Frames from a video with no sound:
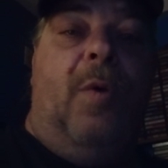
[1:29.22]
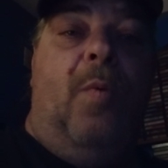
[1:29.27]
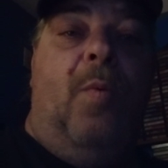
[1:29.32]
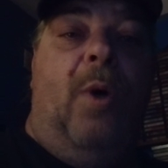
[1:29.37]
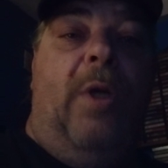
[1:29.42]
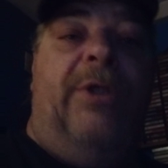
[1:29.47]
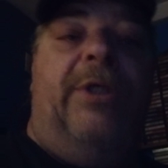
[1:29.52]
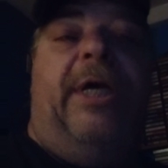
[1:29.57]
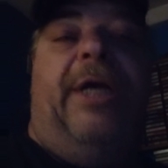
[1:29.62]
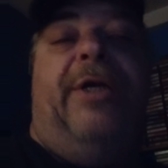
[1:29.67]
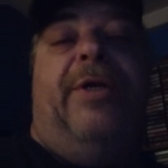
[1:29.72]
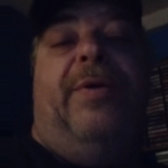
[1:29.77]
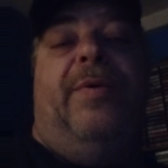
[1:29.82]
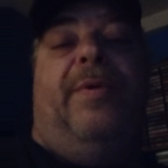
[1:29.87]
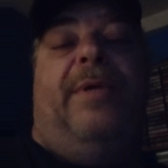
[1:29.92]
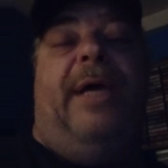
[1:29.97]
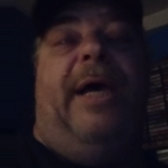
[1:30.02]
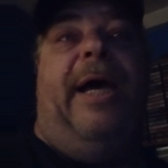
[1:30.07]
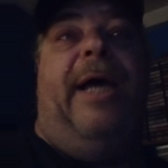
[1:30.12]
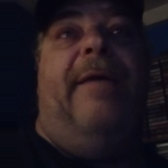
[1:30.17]
Once I do
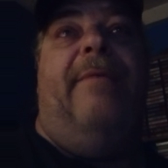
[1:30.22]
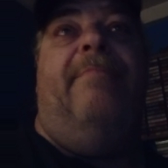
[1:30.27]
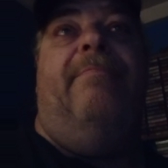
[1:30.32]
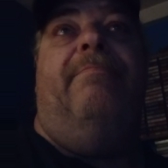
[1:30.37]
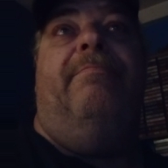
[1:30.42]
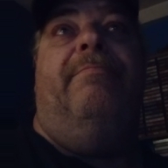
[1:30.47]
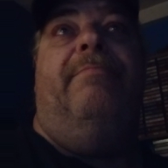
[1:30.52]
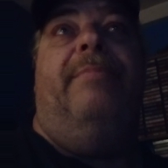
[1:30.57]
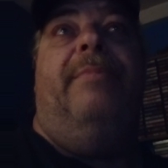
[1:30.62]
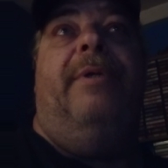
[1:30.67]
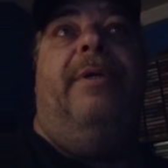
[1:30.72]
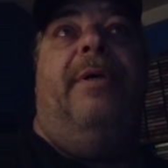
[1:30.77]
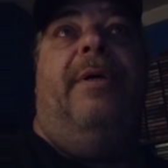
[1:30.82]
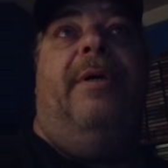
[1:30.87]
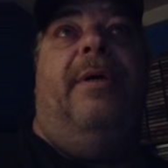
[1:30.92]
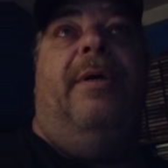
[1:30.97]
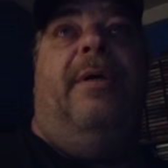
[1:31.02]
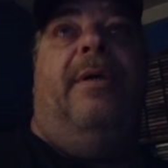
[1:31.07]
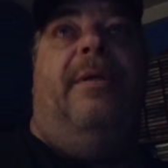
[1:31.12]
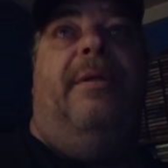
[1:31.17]
that,
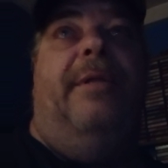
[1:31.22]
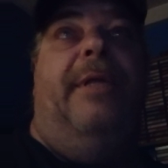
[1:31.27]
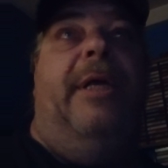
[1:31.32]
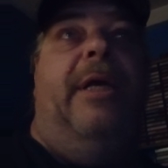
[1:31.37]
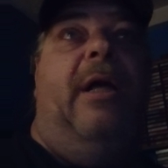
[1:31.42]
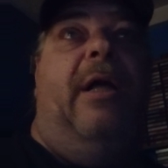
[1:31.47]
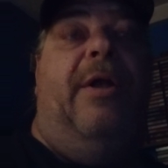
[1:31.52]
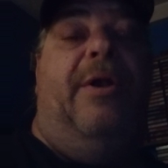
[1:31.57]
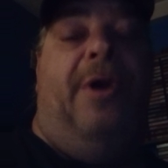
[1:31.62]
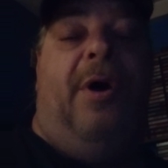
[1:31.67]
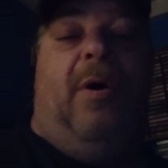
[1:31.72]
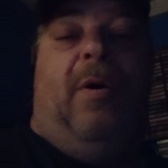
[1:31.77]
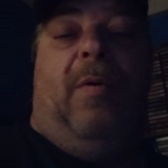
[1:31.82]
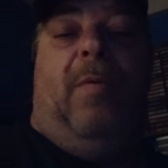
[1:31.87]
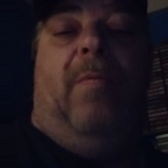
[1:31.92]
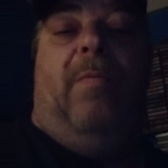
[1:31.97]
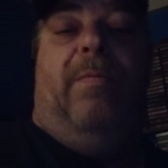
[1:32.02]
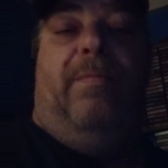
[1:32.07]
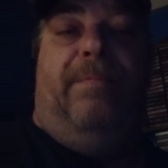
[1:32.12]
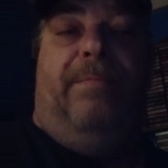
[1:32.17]
then I'll
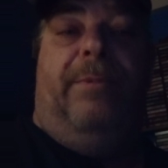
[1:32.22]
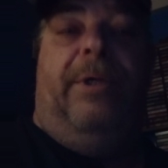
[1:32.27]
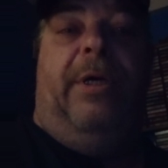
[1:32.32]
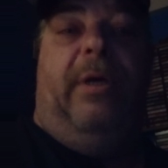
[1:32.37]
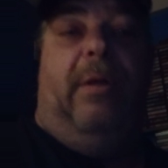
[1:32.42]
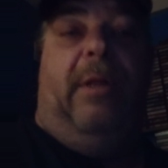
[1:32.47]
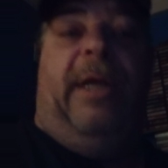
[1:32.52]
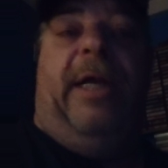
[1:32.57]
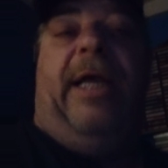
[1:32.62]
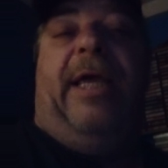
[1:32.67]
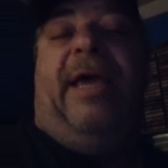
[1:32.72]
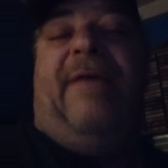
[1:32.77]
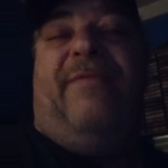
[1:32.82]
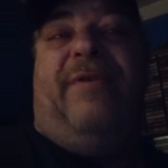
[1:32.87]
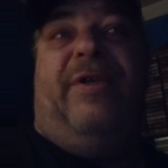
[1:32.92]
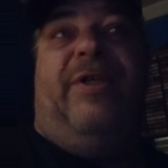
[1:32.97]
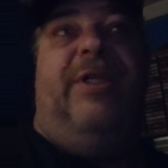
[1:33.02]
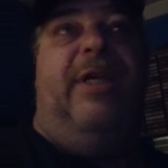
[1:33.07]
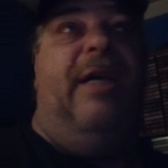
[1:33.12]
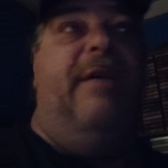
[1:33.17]
know. Like you have
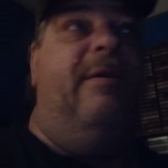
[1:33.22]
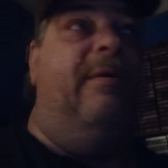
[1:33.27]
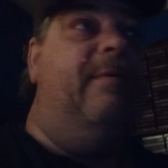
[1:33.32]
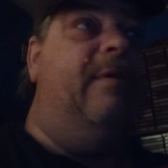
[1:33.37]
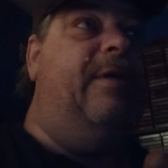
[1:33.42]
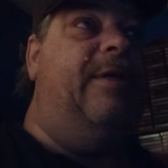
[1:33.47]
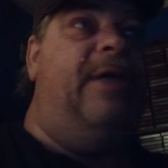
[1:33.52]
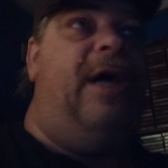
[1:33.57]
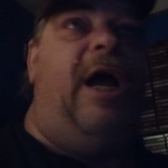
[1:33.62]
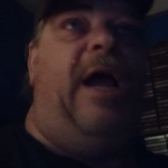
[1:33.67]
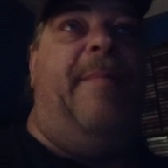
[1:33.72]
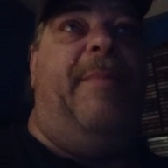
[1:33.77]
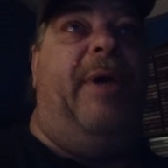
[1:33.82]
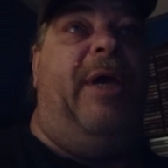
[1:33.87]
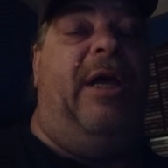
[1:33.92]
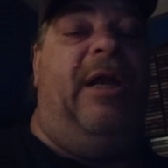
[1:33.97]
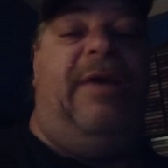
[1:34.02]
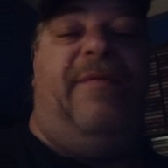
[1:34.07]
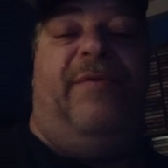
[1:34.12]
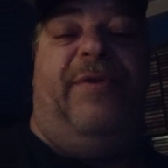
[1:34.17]
to set the
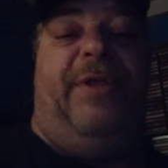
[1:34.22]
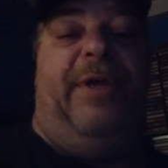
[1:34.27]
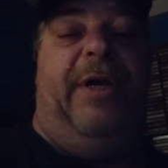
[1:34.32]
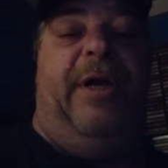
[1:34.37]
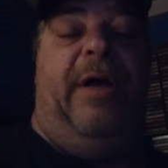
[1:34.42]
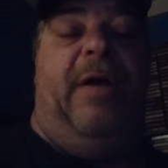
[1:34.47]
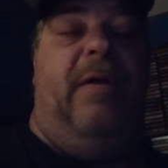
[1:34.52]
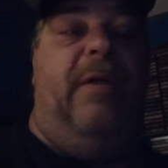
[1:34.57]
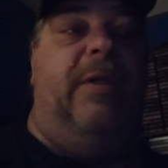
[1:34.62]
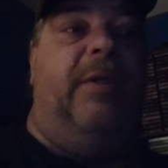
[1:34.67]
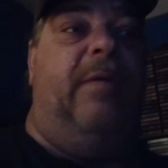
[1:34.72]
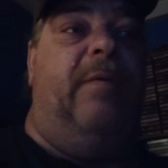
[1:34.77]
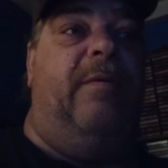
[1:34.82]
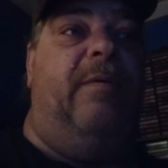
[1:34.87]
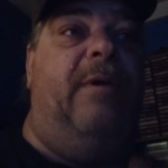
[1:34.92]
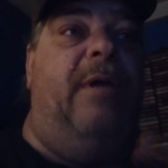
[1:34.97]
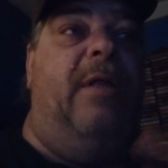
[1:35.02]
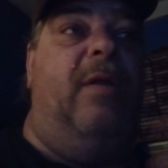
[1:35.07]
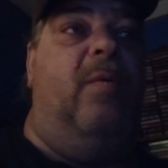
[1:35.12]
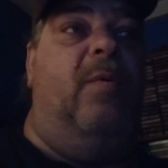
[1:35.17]
timing and everything else. So
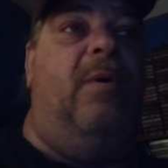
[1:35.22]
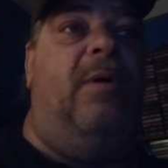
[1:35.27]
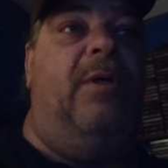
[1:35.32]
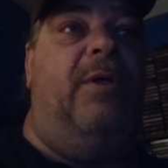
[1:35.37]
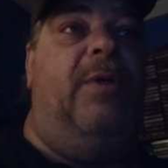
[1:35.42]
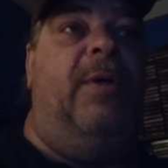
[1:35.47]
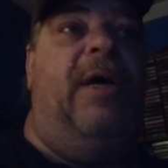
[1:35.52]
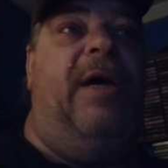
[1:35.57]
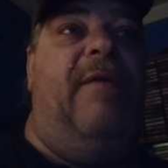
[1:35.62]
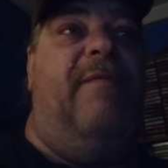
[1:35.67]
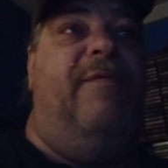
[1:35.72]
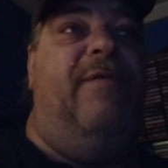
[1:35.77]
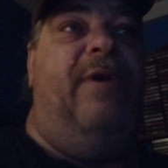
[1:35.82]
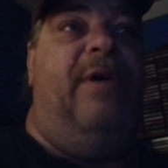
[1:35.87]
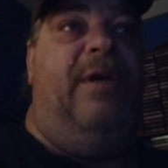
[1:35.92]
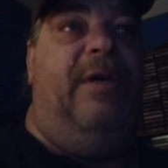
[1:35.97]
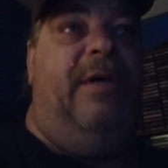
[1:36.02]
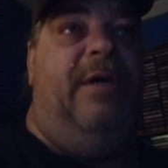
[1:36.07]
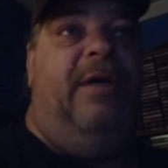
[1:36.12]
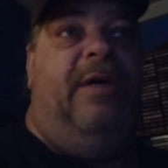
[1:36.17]
in other words, you have,
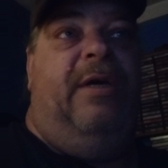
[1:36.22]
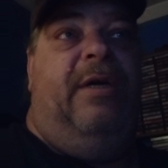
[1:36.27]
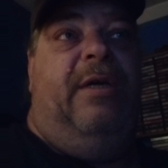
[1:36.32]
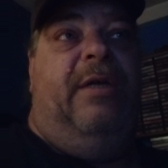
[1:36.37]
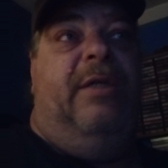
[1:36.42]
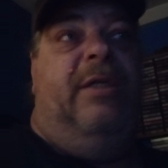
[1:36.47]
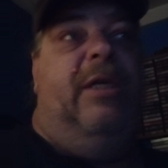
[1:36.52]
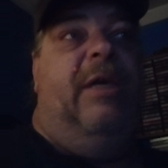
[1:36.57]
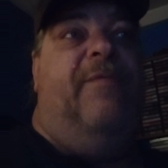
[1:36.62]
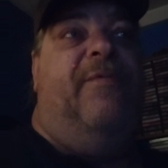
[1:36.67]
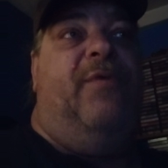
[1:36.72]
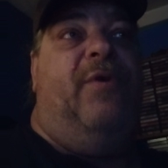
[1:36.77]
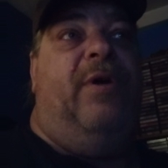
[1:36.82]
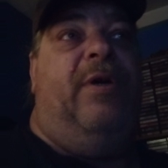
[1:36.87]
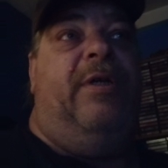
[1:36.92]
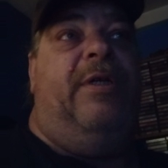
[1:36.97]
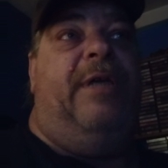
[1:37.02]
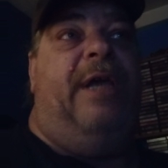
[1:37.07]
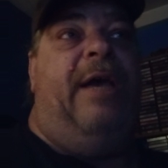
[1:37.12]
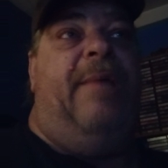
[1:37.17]
say for
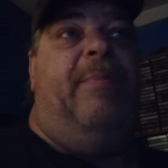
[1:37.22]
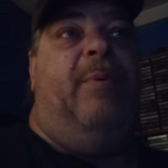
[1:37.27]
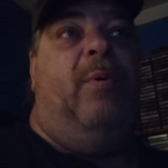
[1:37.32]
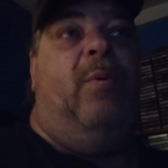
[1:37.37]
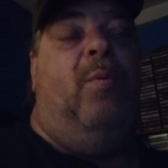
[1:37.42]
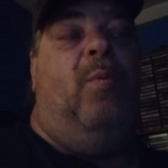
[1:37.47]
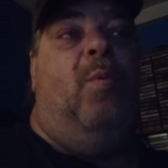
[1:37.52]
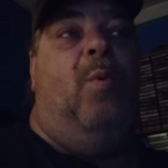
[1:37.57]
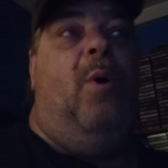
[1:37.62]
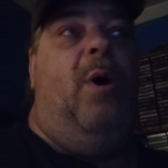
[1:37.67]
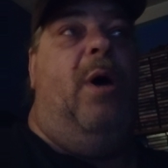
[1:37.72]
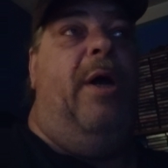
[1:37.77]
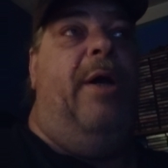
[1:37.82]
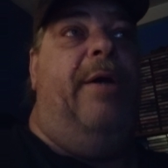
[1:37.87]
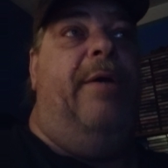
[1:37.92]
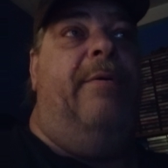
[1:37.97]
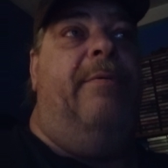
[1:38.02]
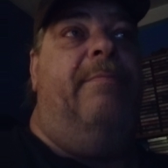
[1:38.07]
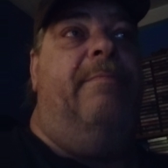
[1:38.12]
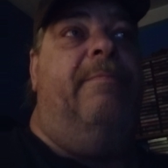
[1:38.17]
example,
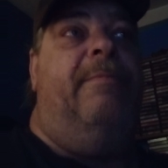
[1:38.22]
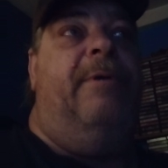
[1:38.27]
1